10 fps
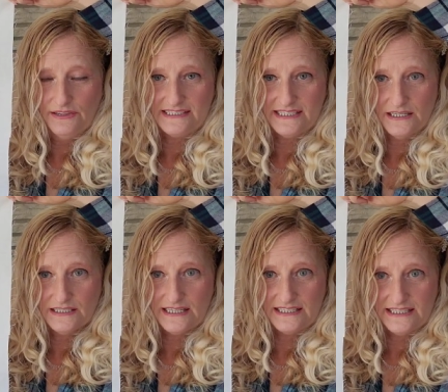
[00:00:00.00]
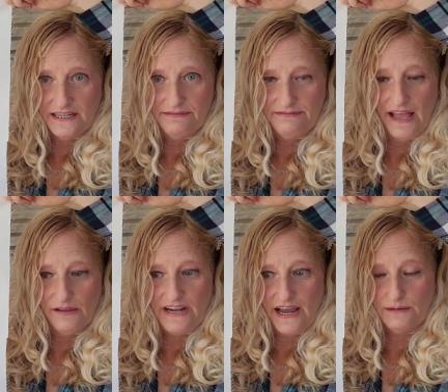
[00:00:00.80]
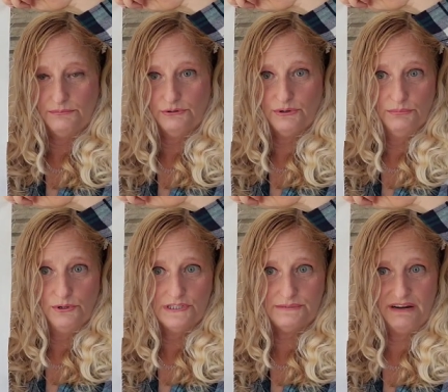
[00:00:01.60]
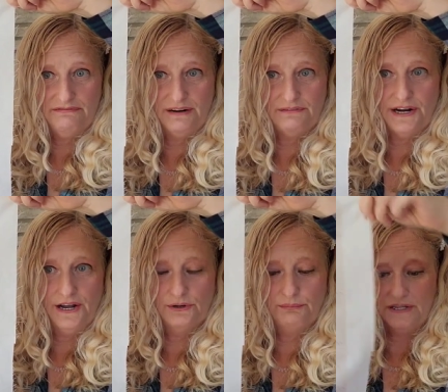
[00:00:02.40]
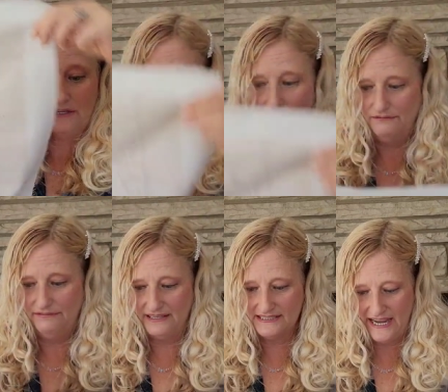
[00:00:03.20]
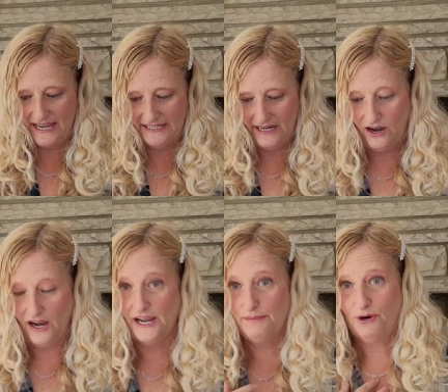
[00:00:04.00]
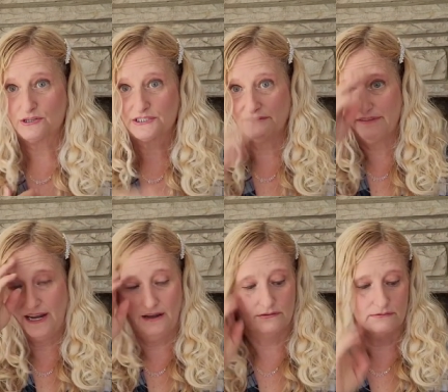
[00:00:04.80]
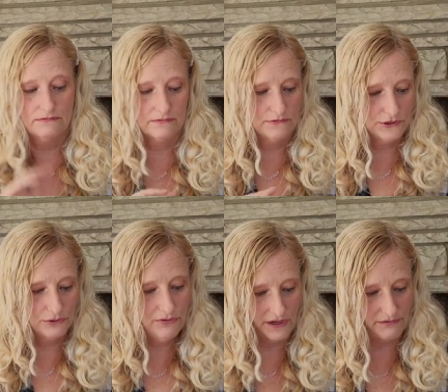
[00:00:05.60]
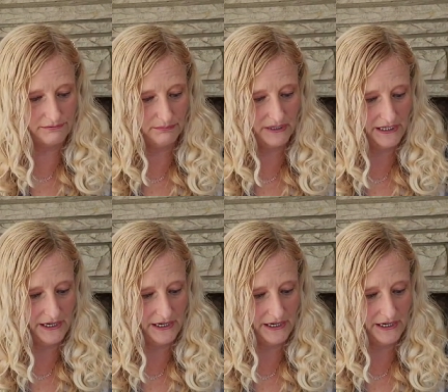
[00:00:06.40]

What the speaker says: They sent Valdani blue, and blue is my favorite color, but Valdani I personally found too thick for me.